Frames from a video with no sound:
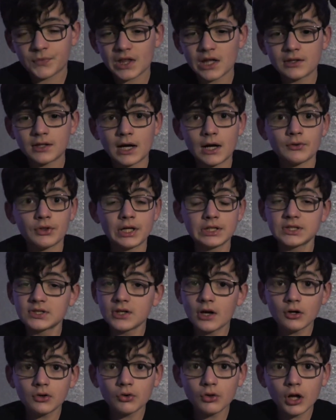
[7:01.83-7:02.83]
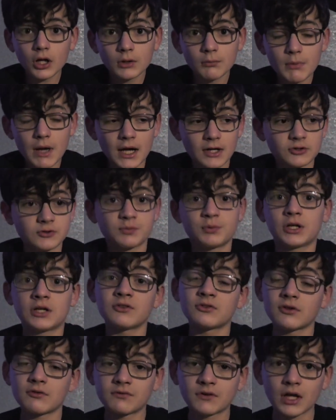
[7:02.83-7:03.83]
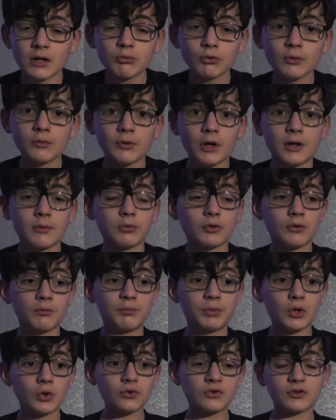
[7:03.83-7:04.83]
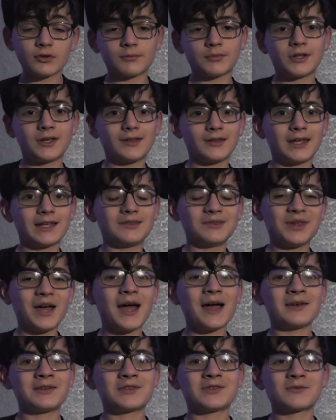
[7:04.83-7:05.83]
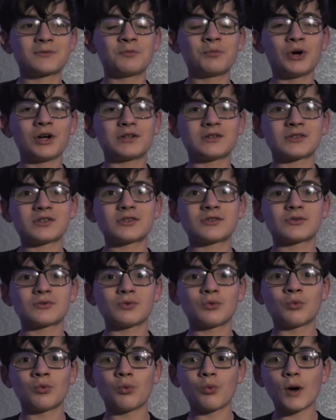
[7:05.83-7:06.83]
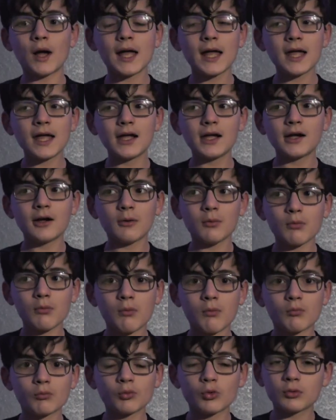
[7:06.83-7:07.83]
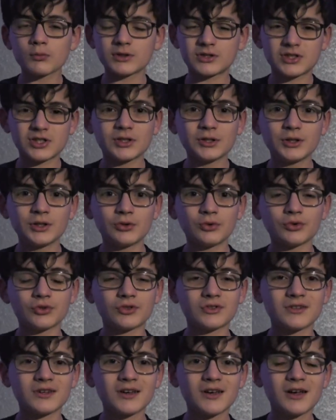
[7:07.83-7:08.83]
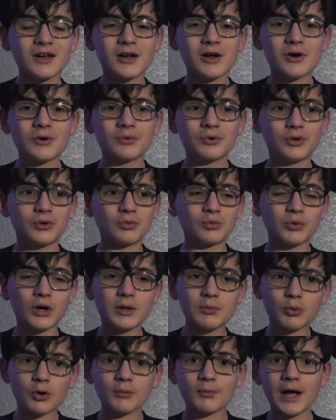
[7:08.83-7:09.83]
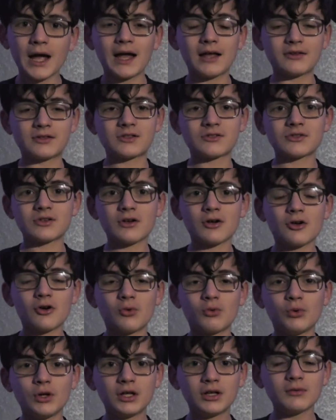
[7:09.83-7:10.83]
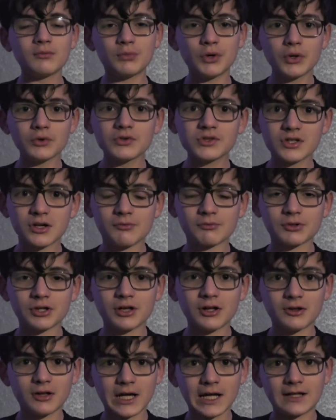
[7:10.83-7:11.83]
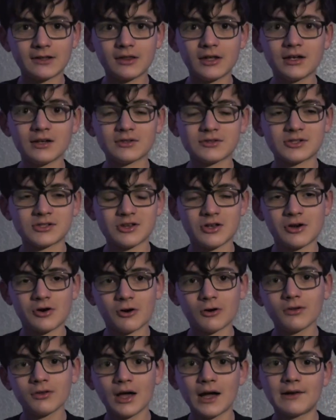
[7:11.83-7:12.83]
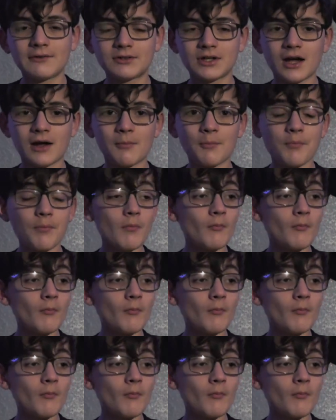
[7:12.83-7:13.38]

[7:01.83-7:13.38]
And now that's not a lot of mass, because if they were able to build something like that, but way more materials with way more mass, we can build something like this in our lifetime.